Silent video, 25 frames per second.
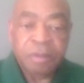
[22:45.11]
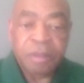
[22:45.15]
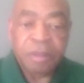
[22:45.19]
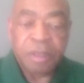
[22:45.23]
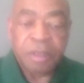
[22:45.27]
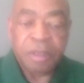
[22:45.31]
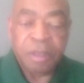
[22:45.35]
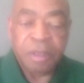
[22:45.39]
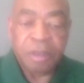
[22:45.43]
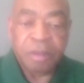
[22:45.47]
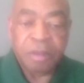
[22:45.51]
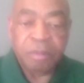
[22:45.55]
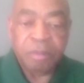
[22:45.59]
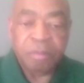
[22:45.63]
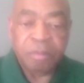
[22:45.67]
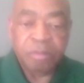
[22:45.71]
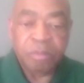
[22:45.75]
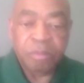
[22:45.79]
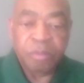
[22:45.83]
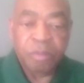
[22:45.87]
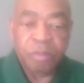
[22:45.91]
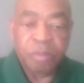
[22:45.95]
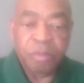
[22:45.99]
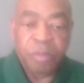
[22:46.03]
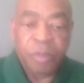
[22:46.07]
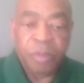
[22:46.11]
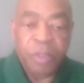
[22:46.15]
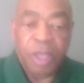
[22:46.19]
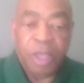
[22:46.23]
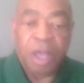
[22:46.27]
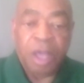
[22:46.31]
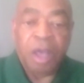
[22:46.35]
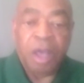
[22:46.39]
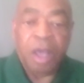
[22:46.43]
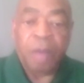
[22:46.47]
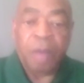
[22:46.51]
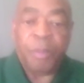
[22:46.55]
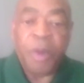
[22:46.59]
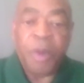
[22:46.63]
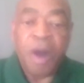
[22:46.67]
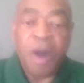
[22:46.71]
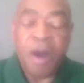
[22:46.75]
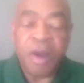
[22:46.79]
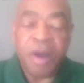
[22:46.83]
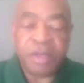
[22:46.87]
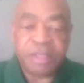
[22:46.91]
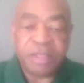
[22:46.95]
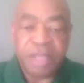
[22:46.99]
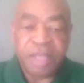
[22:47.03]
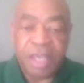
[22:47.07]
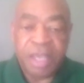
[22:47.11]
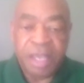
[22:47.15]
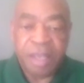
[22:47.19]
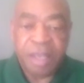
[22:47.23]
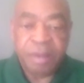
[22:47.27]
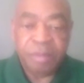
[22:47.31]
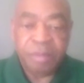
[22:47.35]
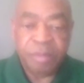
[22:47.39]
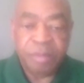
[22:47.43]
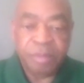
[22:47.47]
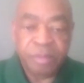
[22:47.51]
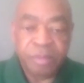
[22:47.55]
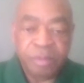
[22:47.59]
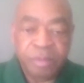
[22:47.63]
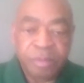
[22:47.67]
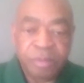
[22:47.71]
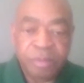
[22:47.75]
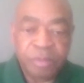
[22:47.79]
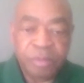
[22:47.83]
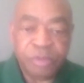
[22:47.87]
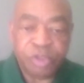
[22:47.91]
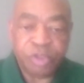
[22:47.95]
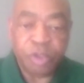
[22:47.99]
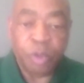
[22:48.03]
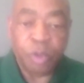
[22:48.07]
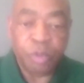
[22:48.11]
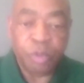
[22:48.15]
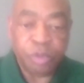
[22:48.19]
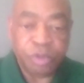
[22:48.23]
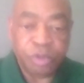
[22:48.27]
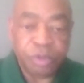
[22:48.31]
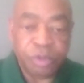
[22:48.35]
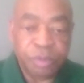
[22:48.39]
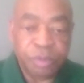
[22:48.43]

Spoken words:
a part-time soldier.